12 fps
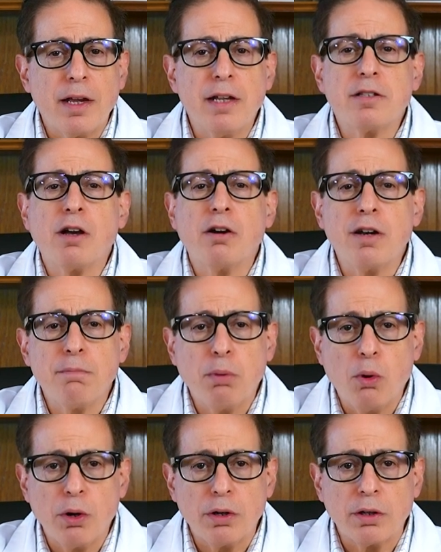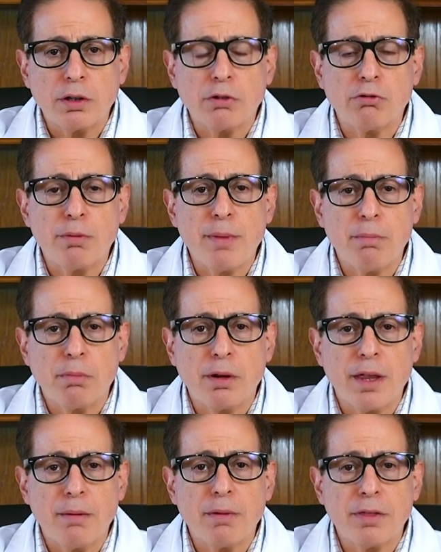it's unimportant to
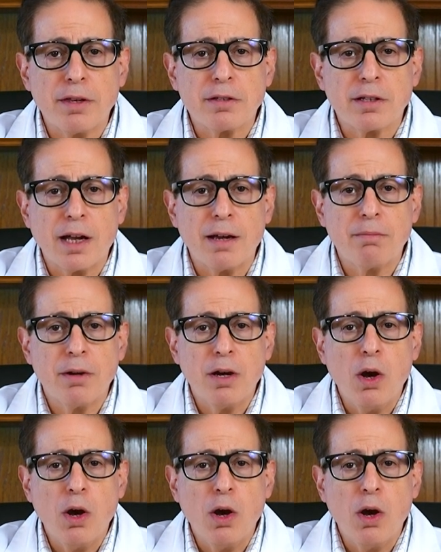remember them at this time.